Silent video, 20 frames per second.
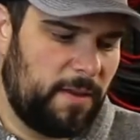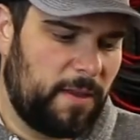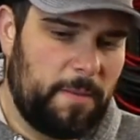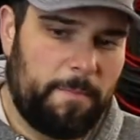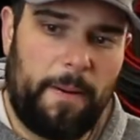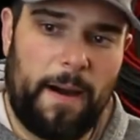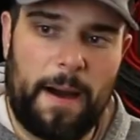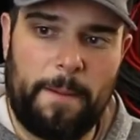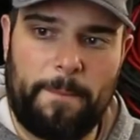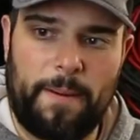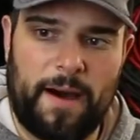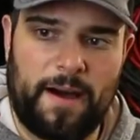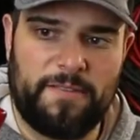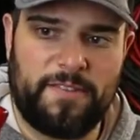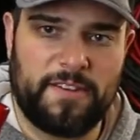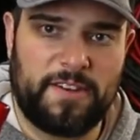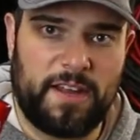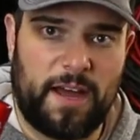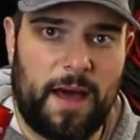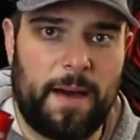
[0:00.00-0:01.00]
You pop off
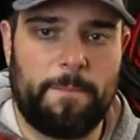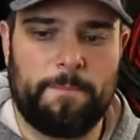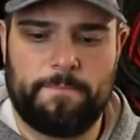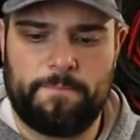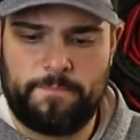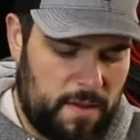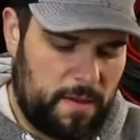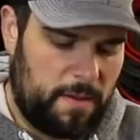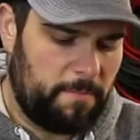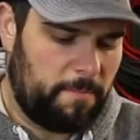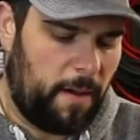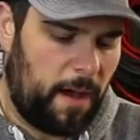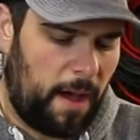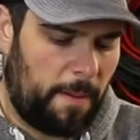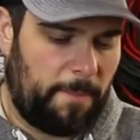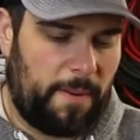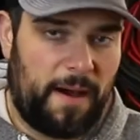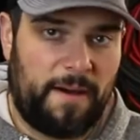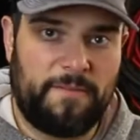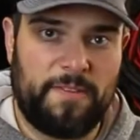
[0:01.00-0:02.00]
the top,
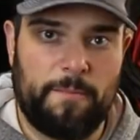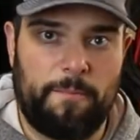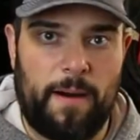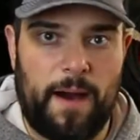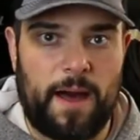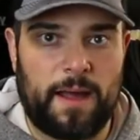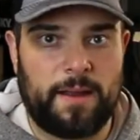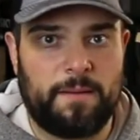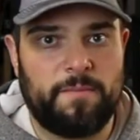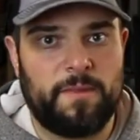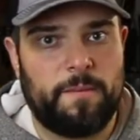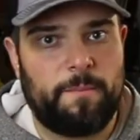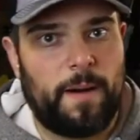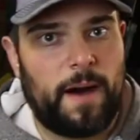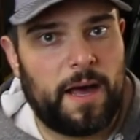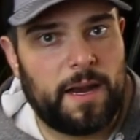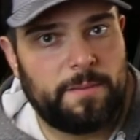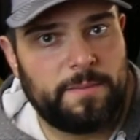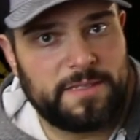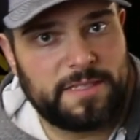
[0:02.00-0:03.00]
pop off the bottom. The
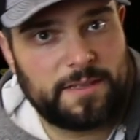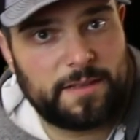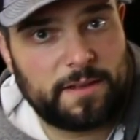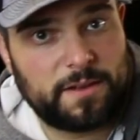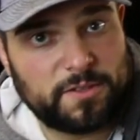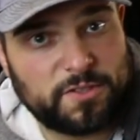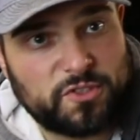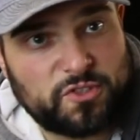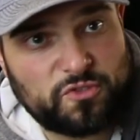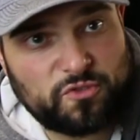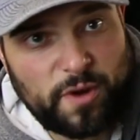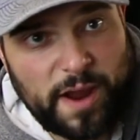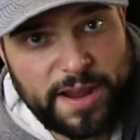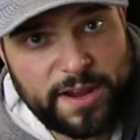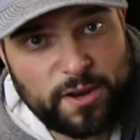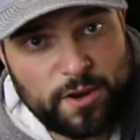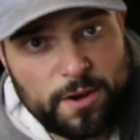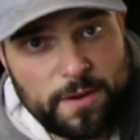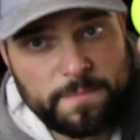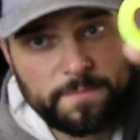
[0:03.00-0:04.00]
bottom is a little
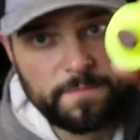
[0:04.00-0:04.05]
striker.